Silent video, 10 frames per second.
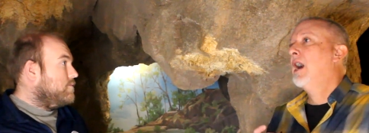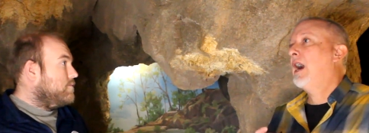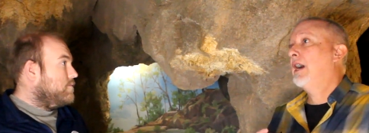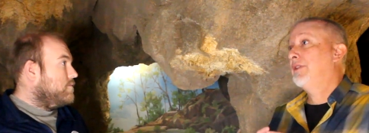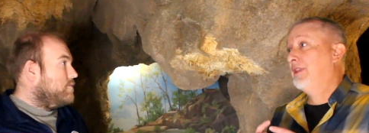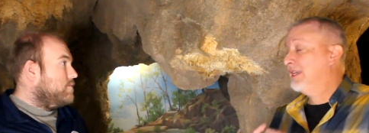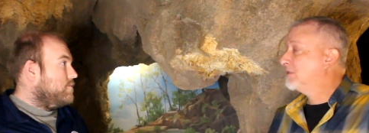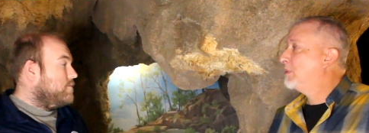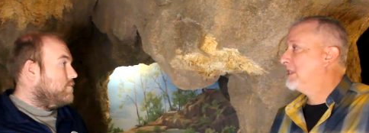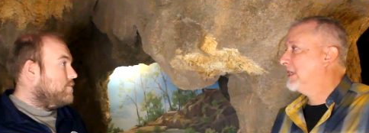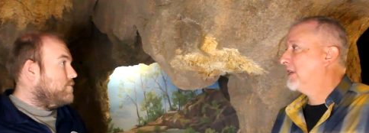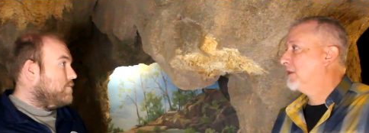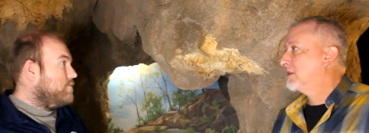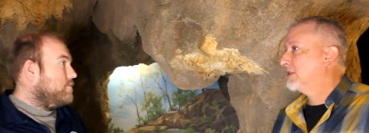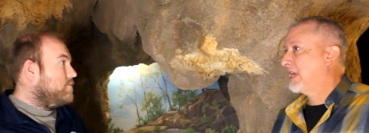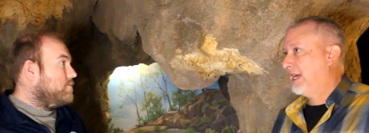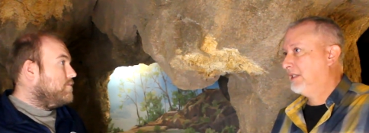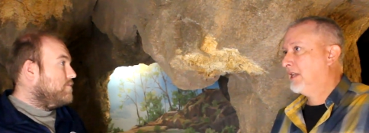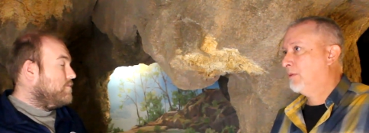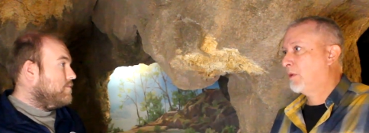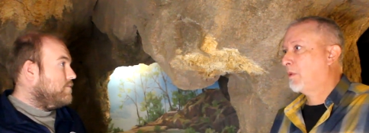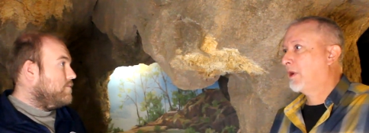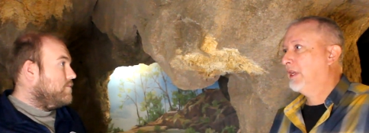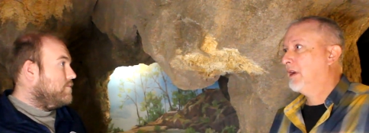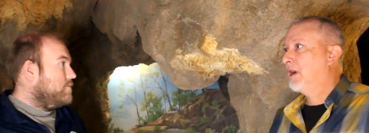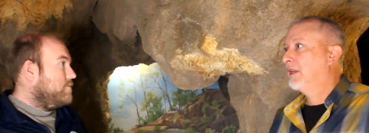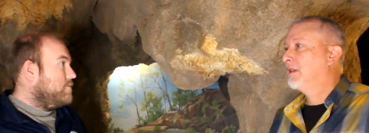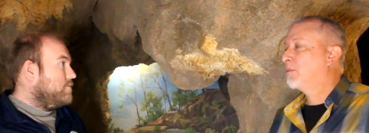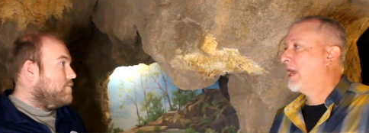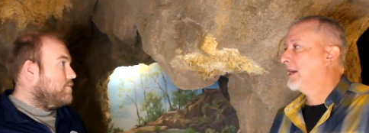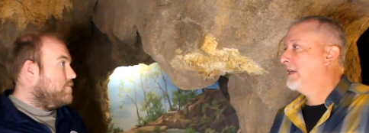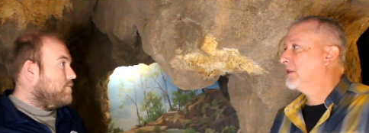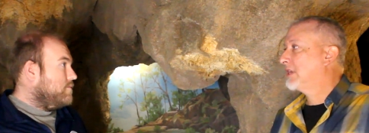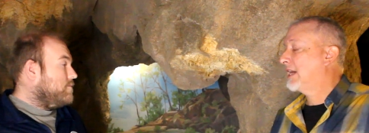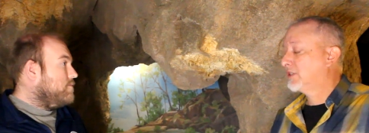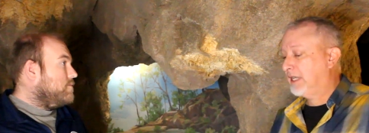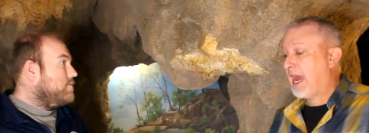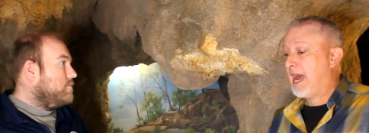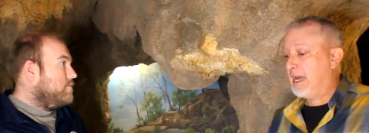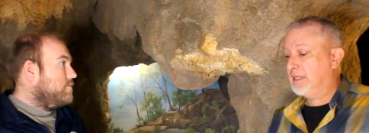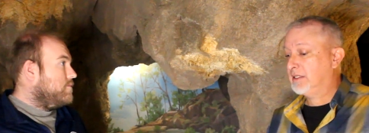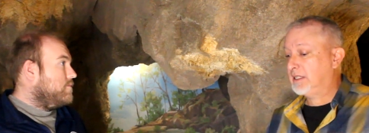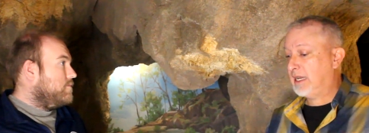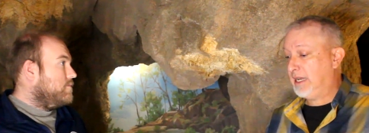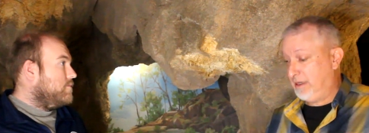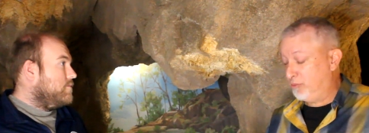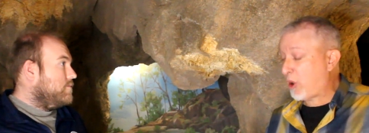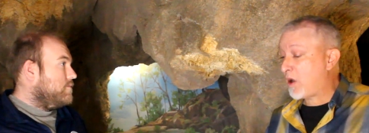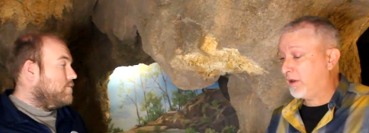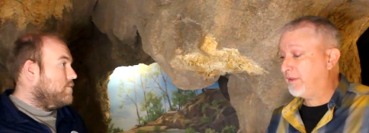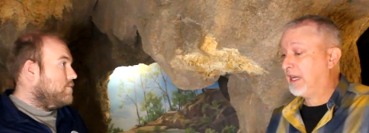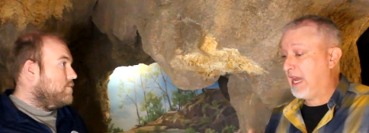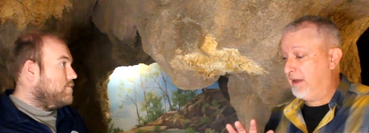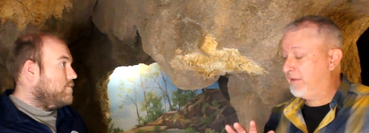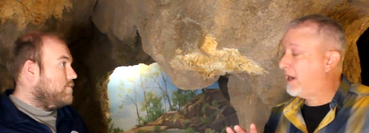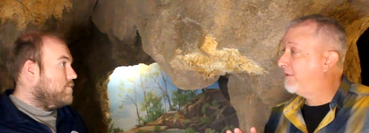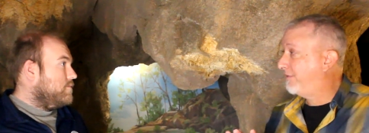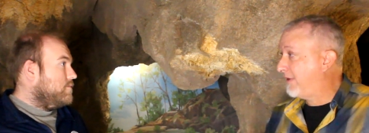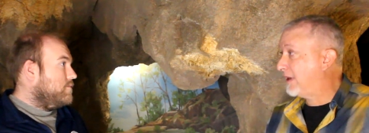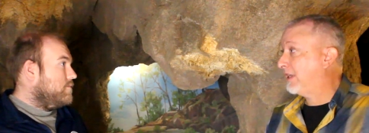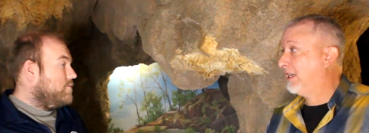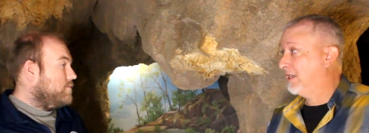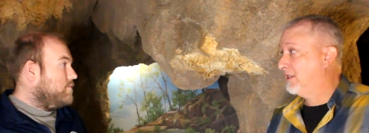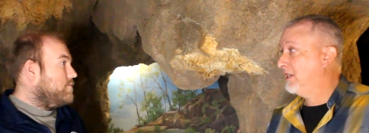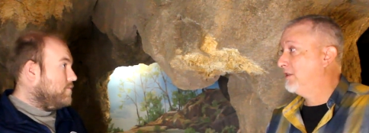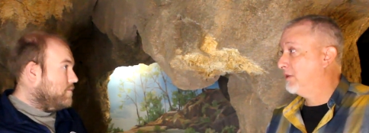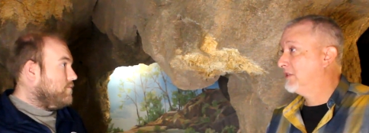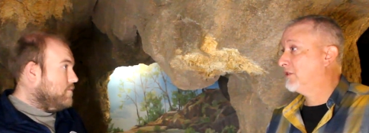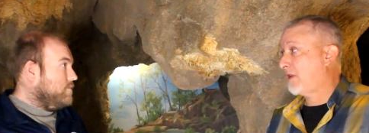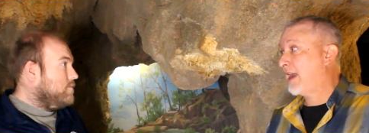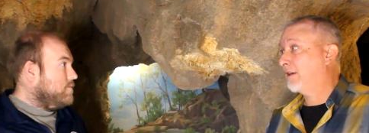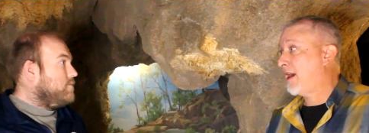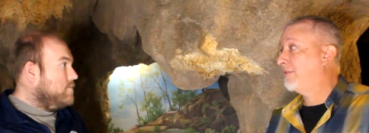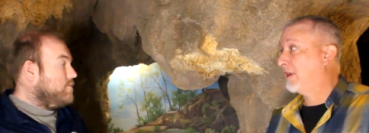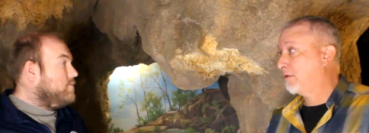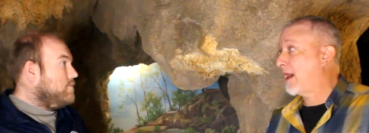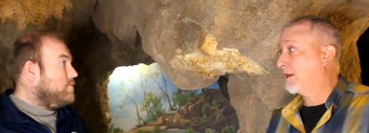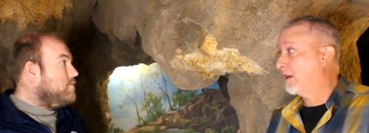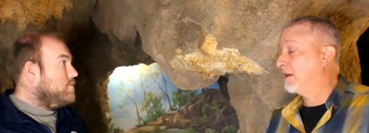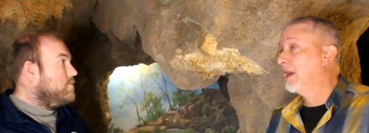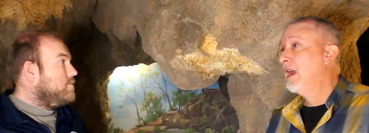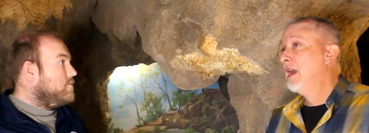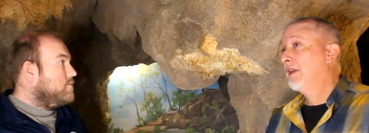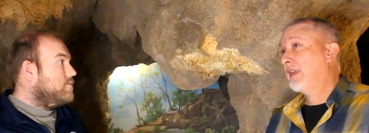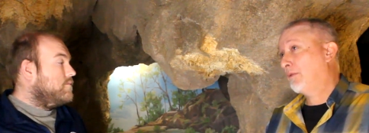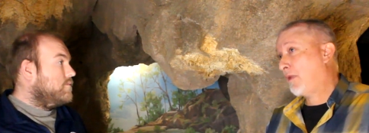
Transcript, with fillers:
Speaker 1: Uh, this particular site that we're working on in the Black Hills actually has, in part of the cave, a fairly continuous stratigraphic record that